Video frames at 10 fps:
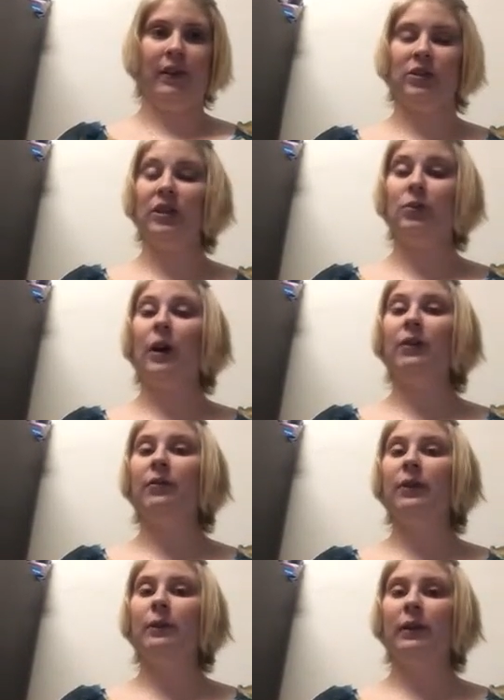it's quite
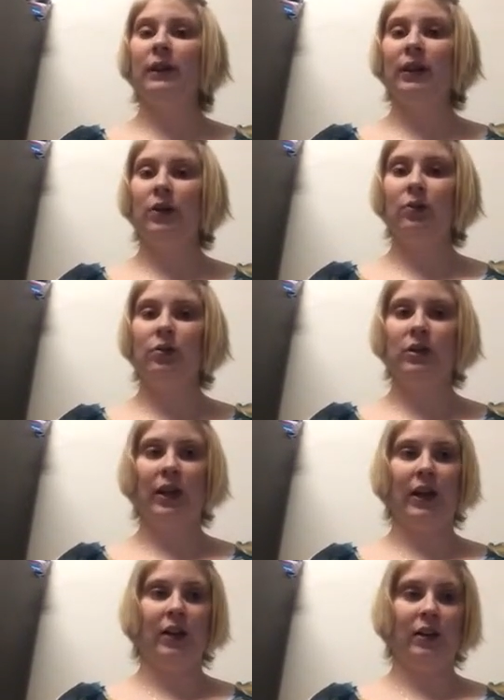frequently used
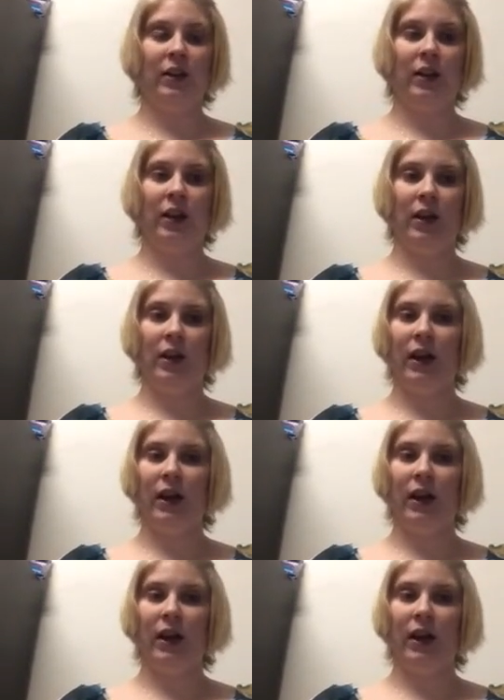in the